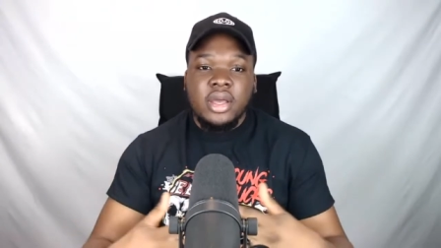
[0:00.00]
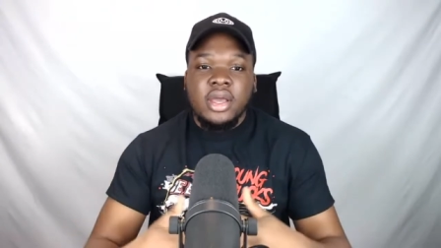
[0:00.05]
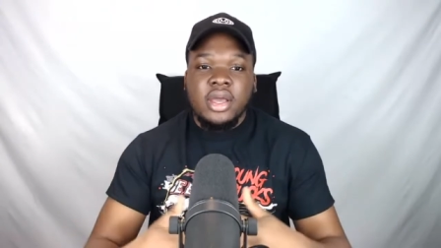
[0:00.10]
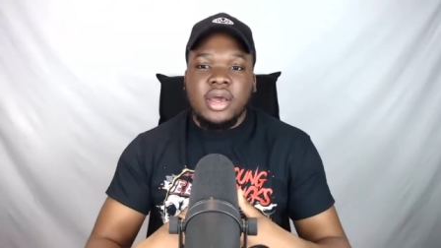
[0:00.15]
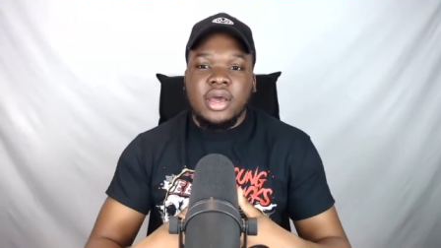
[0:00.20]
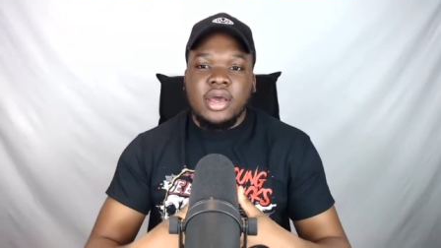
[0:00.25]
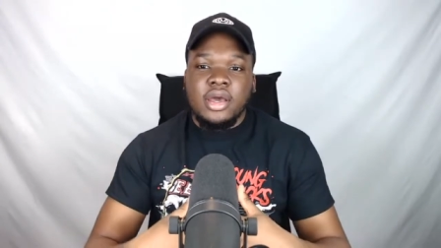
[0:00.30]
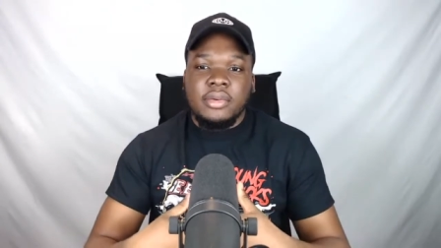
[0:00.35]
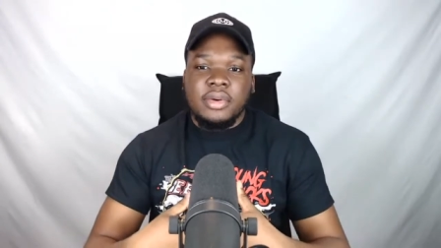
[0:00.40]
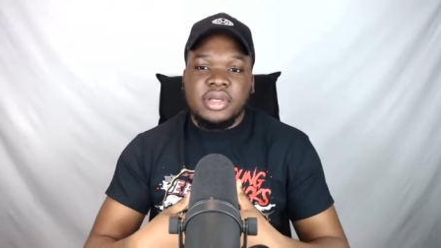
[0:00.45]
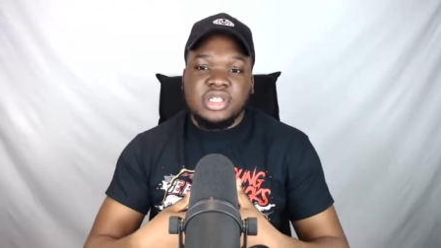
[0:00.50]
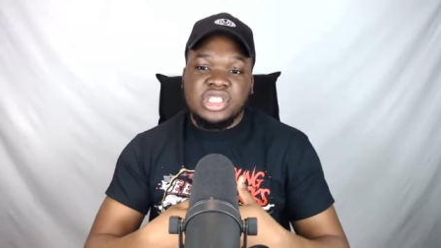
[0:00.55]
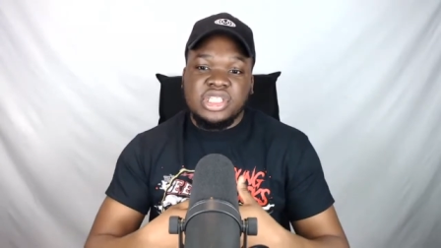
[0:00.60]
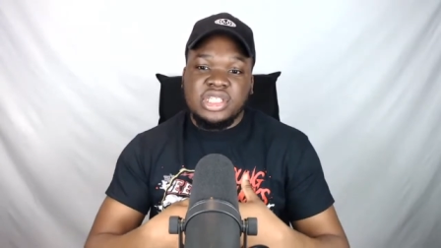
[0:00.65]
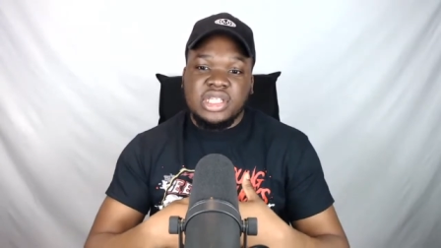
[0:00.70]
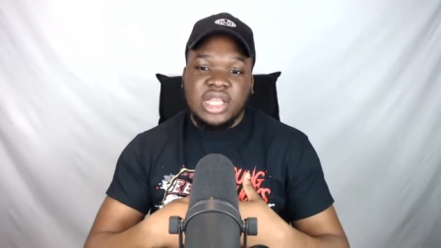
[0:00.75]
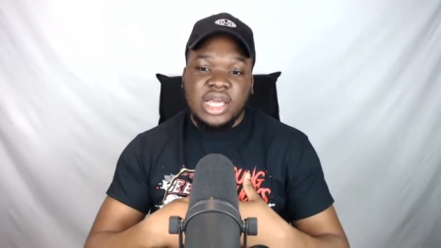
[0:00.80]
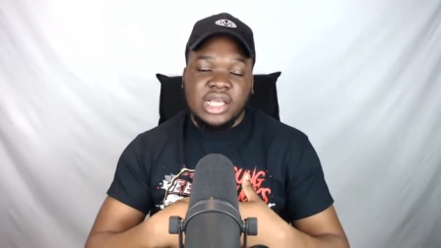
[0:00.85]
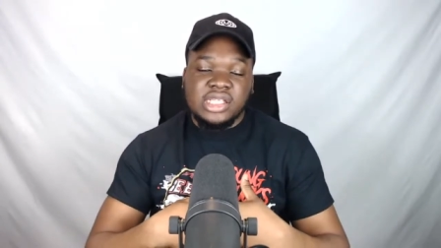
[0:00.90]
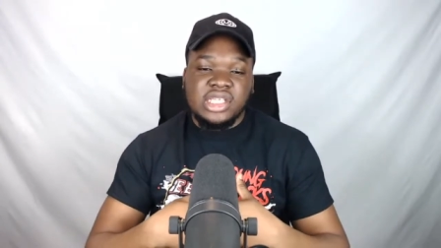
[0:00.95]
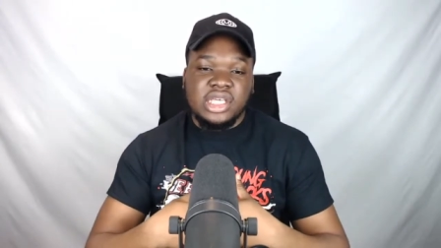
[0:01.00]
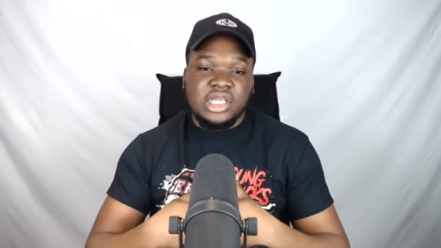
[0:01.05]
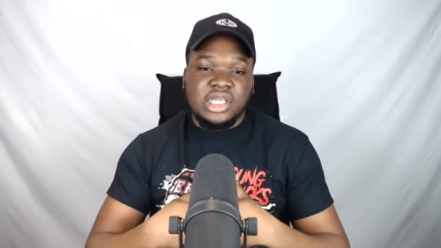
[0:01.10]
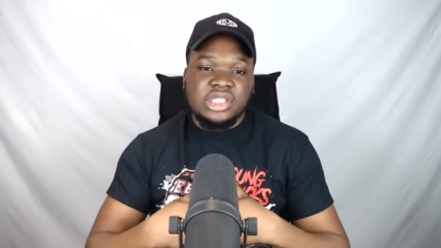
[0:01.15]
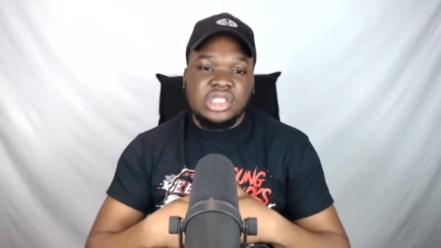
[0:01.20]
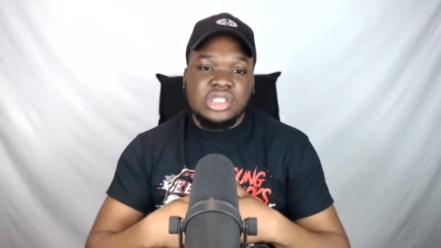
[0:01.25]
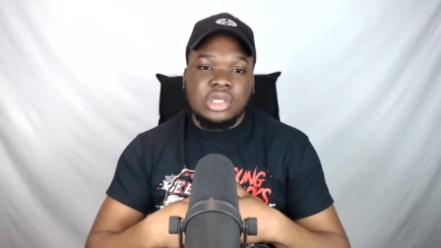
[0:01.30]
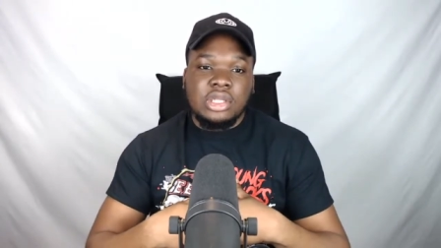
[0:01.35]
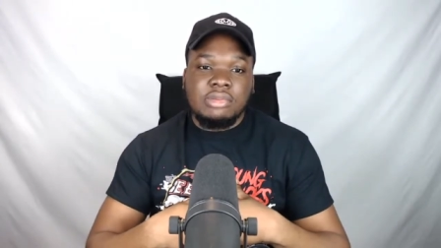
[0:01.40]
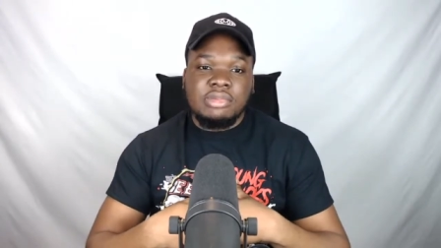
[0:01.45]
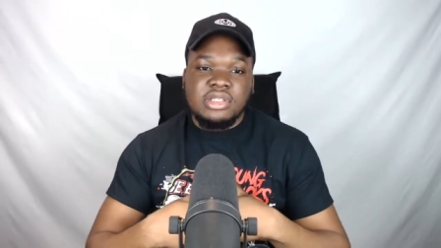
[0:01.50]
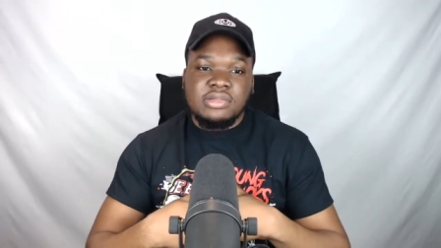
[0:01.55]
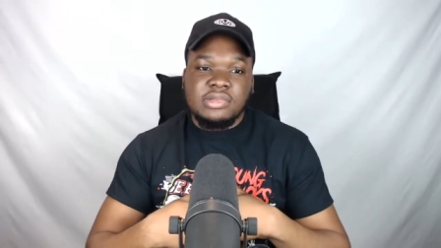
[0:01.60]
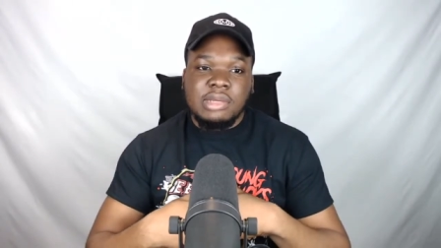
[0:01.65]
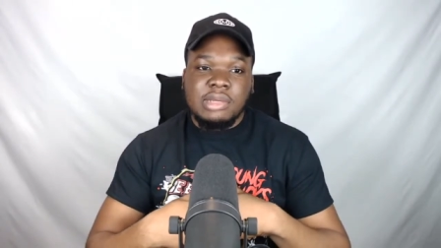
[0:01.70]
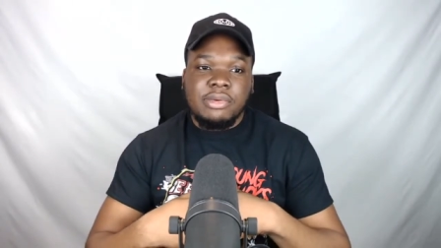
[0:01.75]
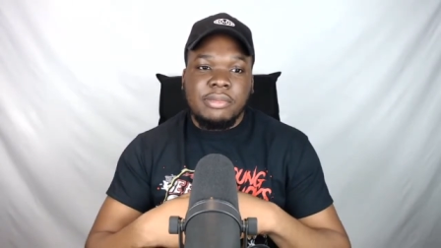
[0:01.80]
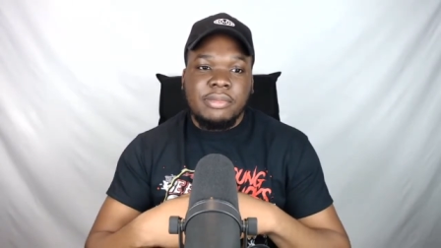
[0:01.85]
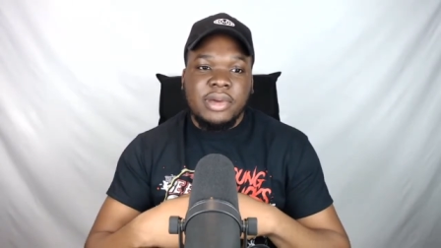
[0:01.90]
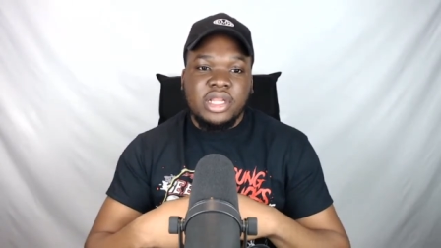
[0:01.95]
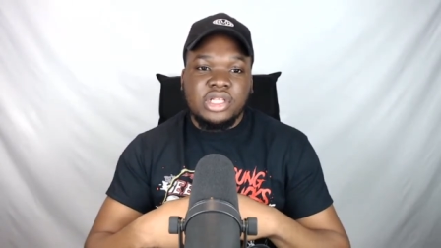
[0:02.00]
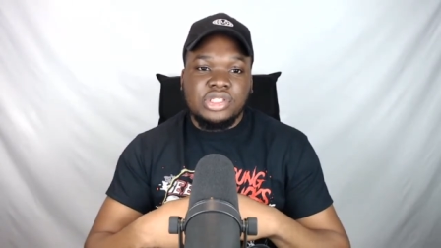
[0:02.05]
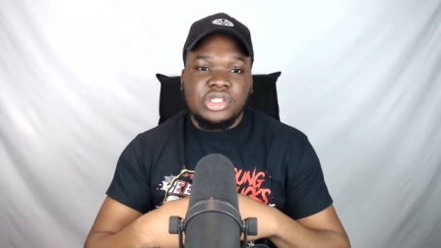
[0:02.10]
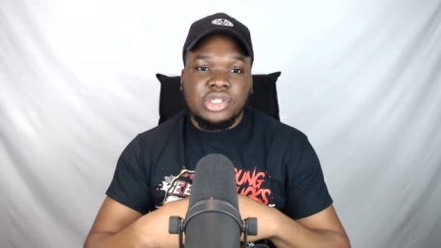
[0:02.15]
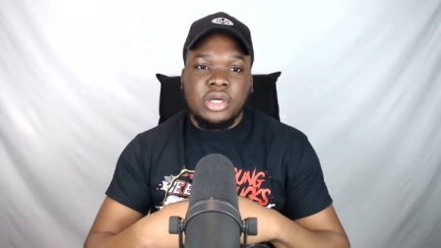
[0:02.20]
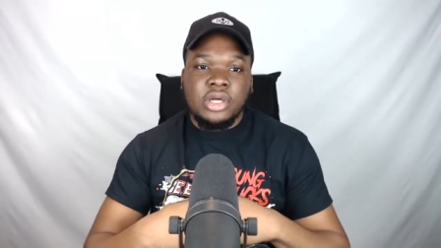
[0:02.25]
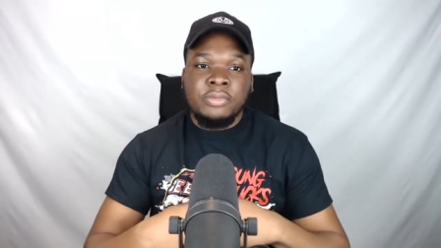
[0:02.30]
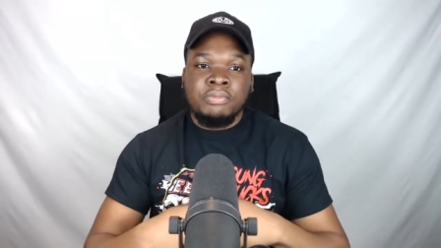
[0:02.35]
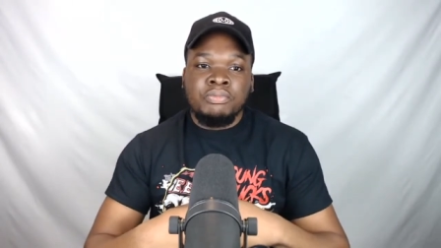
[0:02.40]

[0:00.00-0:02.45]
And she, like I say, she's going to be some type of manager.